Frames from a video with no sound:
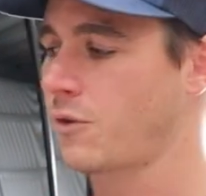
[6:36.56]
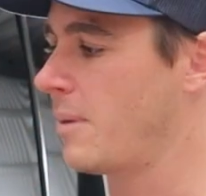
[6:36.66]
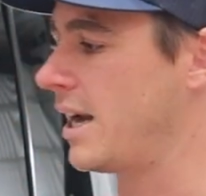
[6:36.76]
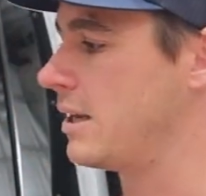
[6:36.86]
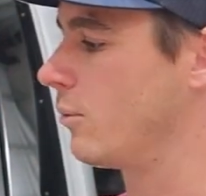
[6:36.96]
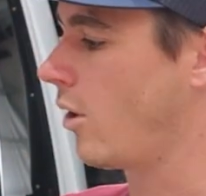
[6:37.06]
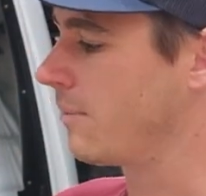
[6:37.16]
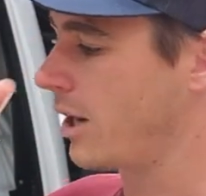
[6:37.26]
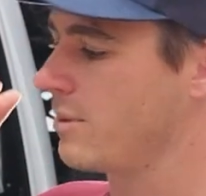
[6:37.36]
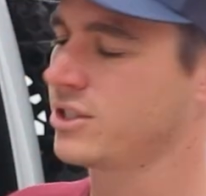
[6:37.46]
for me.
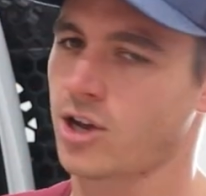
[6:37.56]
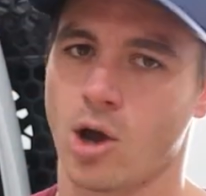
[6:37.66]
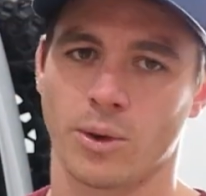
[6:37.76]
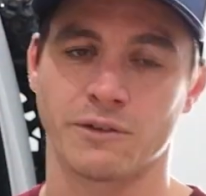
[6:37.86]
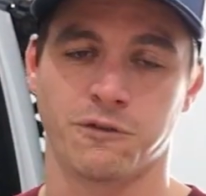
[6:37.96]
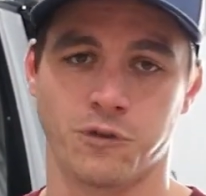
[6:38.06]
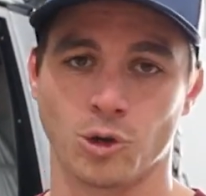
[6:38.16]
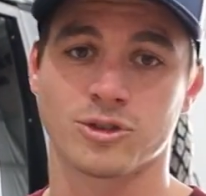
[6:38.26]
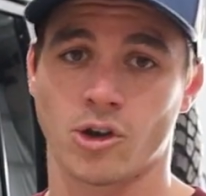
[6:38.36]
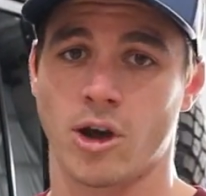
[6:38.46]
I'm going to be towing
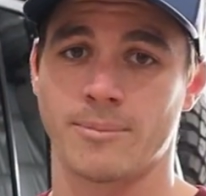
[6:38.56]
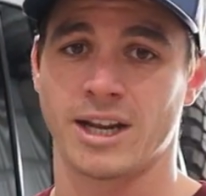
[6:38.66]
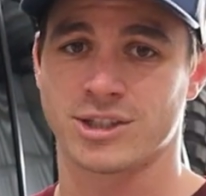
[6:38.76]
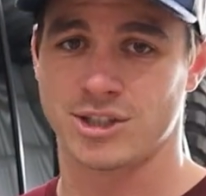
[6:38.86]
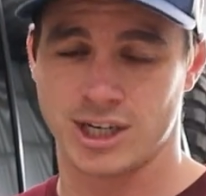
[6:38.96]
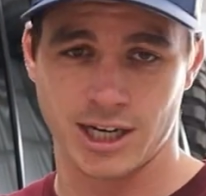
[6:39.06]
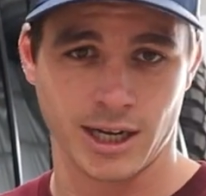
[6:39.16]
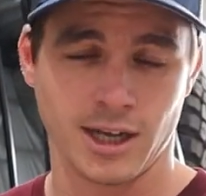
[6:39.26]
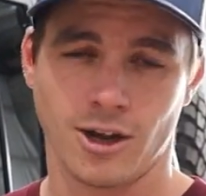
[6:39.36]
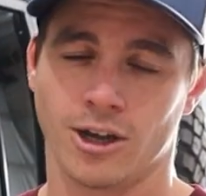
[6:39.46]
full time next
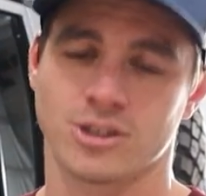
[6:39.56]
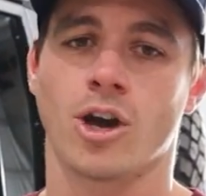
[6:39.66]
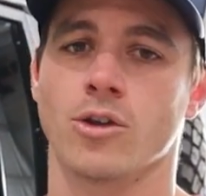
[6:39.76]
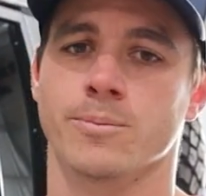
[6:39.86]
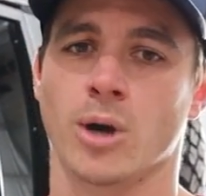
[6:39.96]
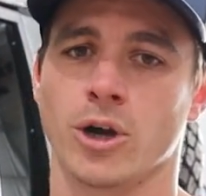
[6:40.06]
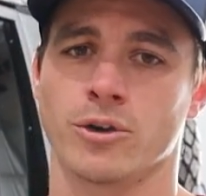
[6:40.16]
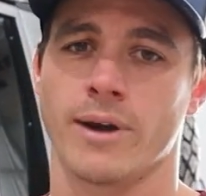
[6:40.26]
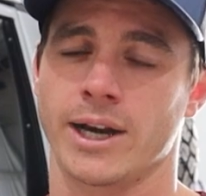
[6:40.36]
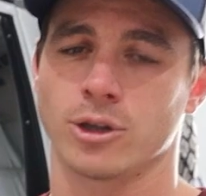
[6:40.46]
year. I tow the boat
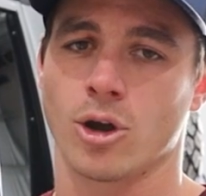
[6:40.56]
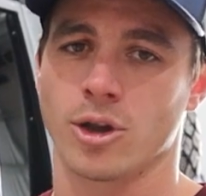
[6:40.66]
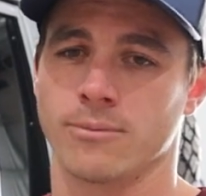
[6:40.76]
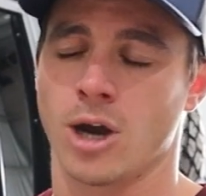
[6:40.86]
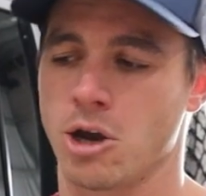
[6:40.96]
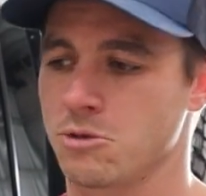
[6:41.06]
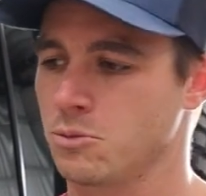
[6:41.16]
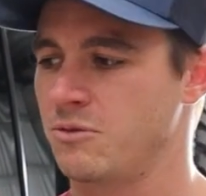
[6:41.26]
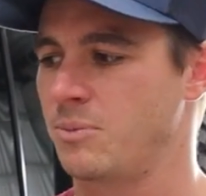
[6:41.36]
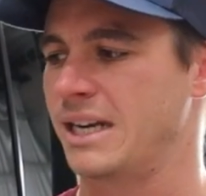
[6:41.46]
around a lot at the
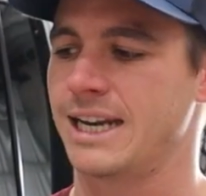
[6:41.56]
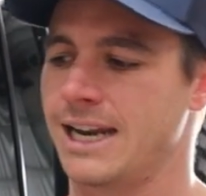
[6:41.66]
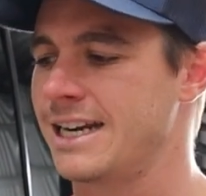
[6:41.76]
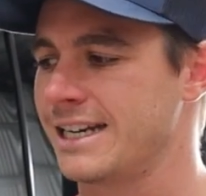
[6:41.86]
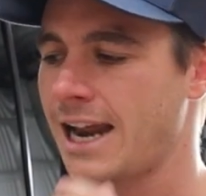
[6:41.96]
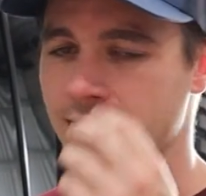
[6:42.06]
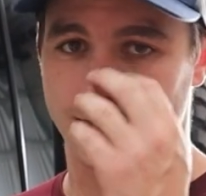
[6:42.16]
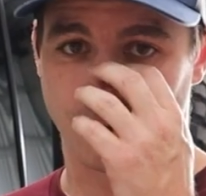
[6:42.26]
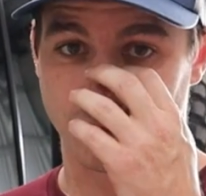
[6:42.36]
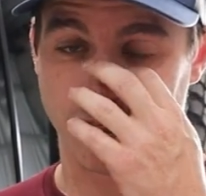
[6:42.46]
moment. We've been in and out of
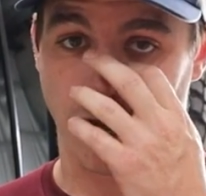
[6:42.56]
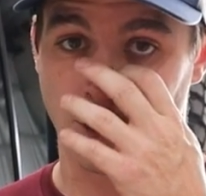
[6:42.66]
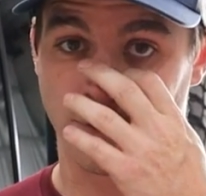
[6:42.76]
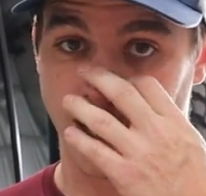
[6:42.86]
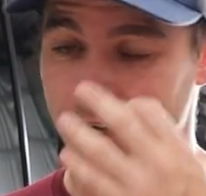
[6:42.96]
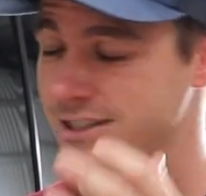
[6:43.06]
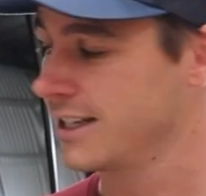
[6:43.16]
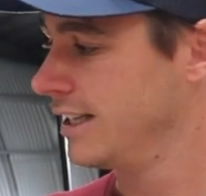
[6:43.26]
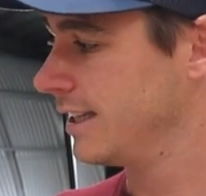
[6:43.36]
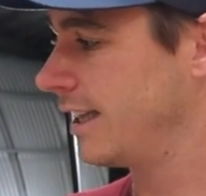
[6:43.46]
different caravans
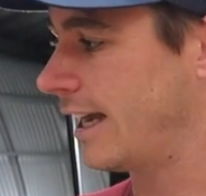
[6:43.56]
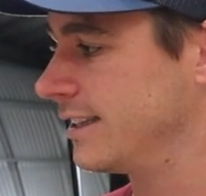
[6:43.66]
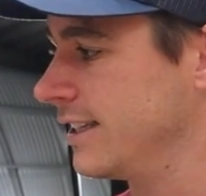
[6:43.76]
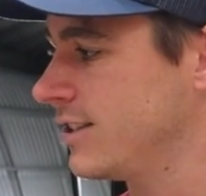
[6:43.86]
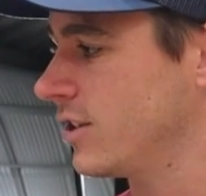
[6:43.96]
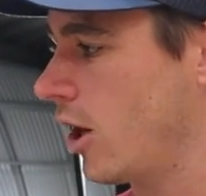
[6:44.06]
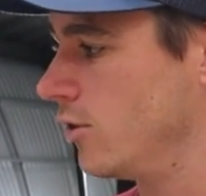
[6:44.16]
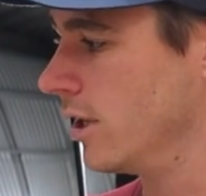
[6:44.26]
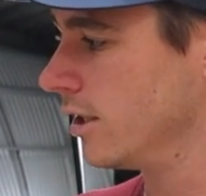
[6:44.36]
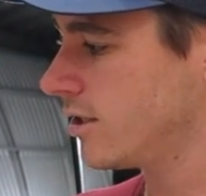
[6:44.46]
lately, so
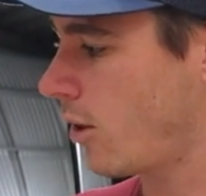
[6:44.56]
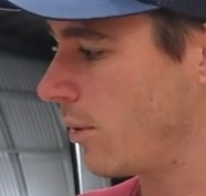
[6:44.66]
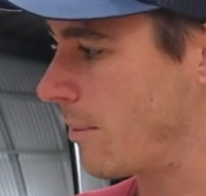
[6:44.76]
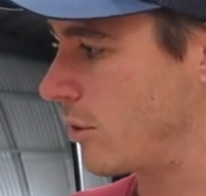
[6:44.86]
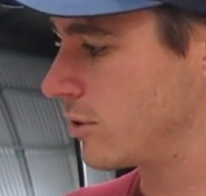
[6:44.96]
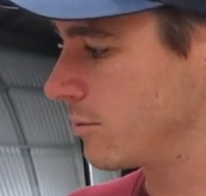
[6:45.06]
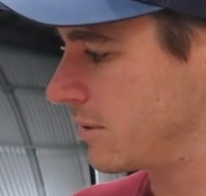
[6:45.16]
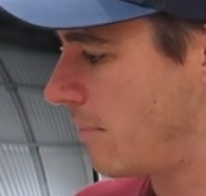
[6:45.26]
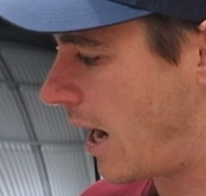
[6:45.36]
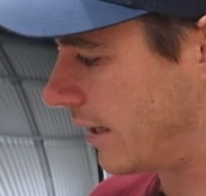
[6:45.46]
towing mirrors was
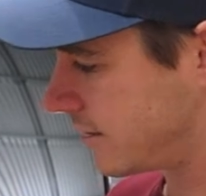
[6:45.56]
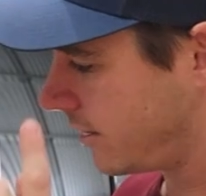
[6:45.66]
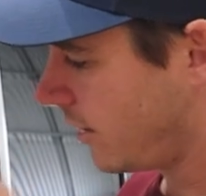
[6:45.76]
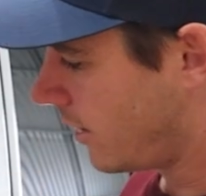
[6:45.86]
a must.